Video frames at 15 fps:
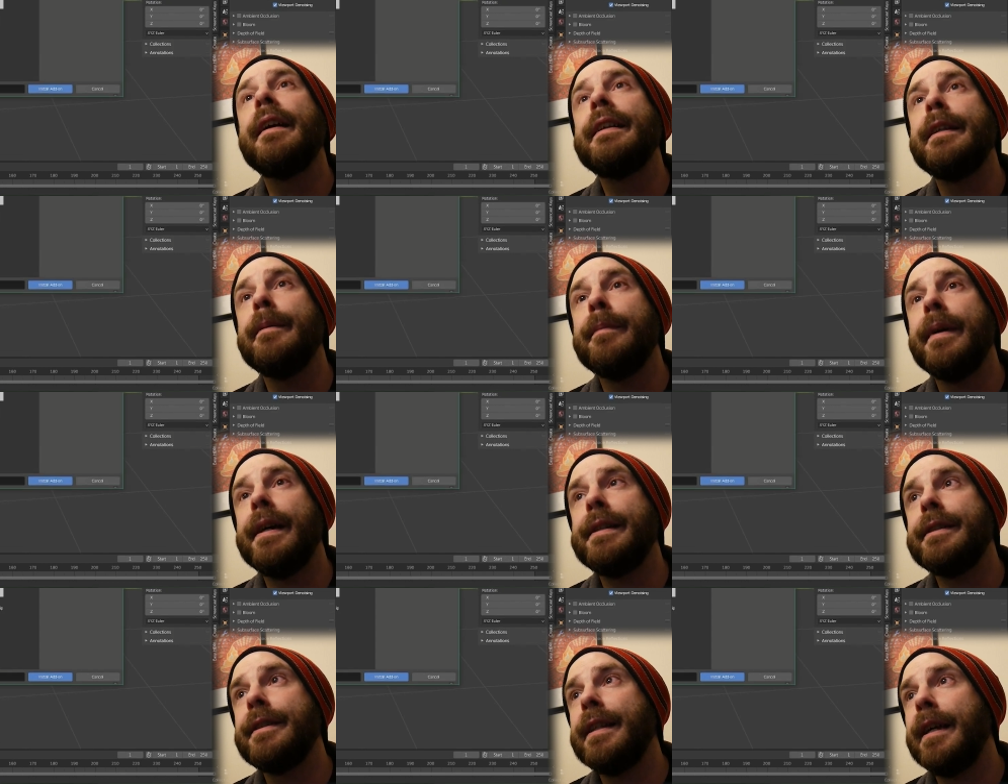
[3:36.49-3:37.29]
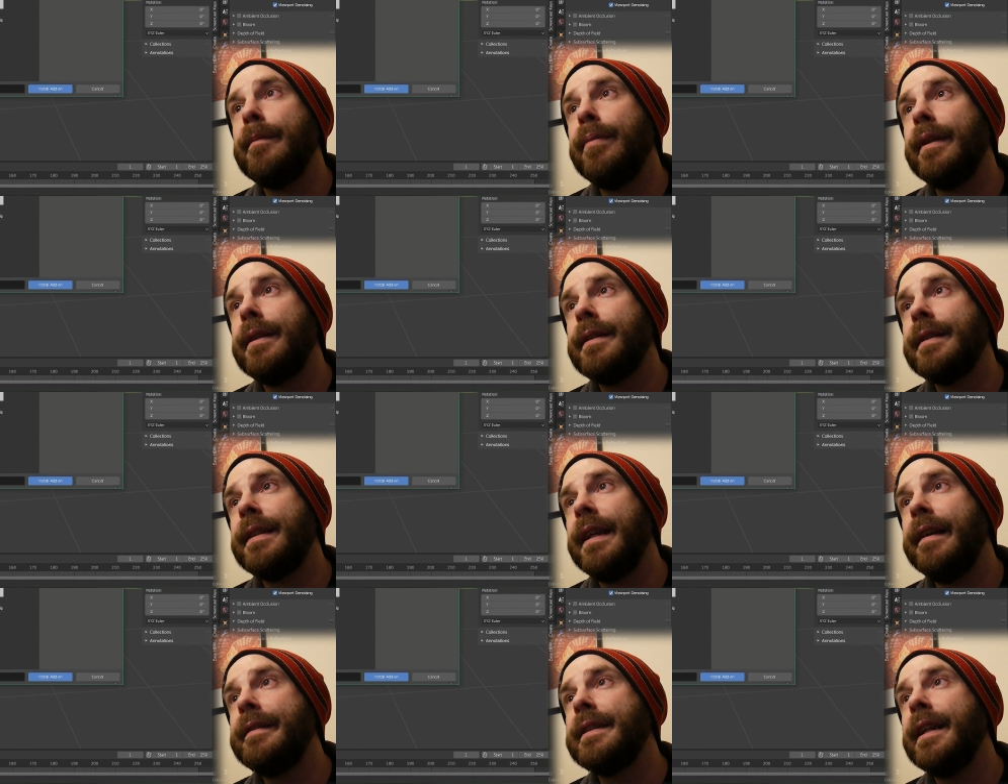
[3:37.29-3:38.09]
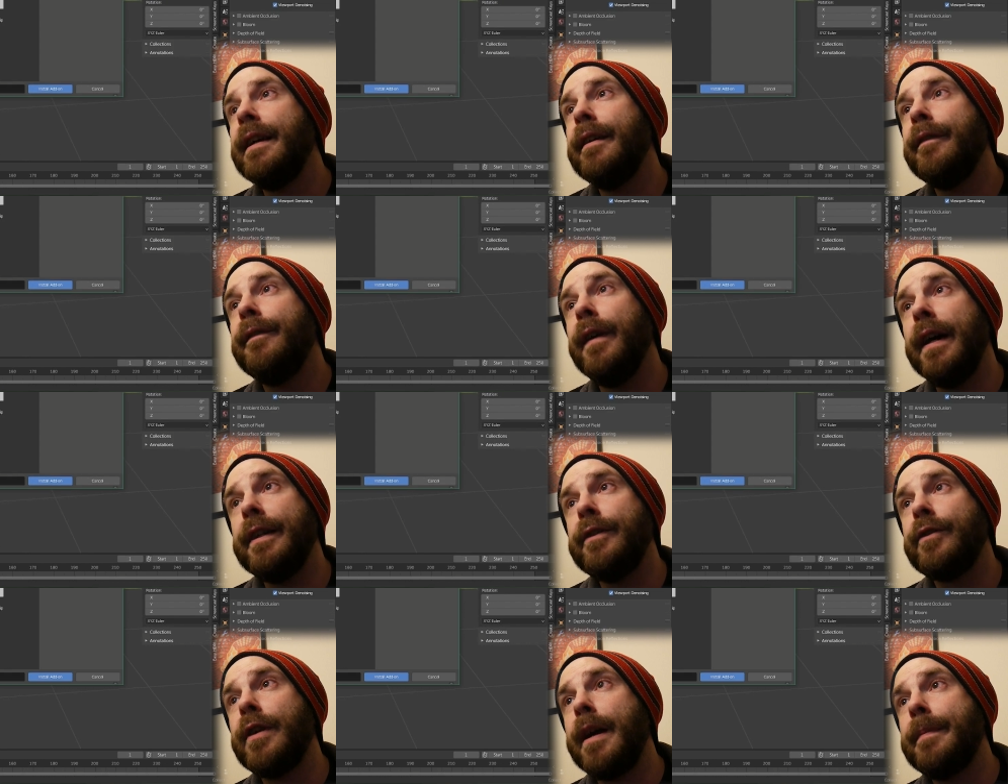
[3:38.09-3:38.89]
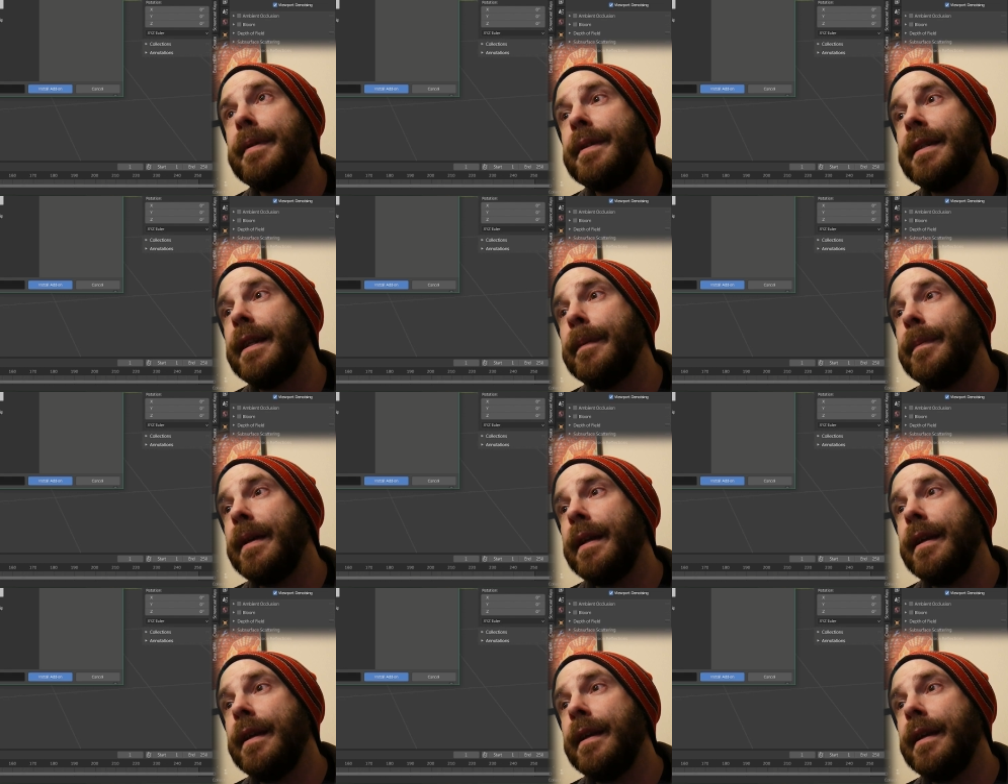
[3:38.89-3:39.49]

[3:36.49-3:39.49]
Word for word: Keep mine mind that Blender saves. Find Drop It Zip,